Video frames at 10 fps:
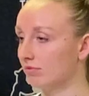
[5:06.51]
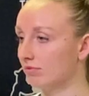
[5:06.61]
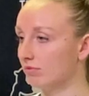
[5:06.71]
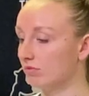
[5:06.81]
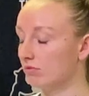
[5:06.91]

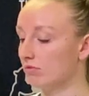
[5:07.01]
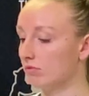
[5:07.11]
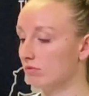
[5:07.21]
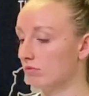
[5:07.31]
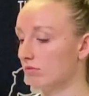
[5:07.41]

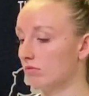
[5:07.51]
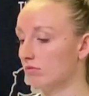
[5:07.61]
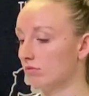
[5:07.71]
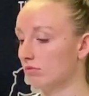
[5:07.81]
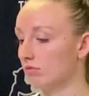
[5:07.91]

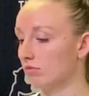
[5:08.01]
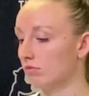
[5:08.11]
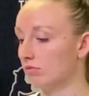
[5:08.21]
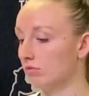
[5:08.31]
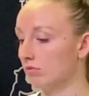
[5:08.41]

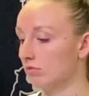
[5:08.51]
[no speech]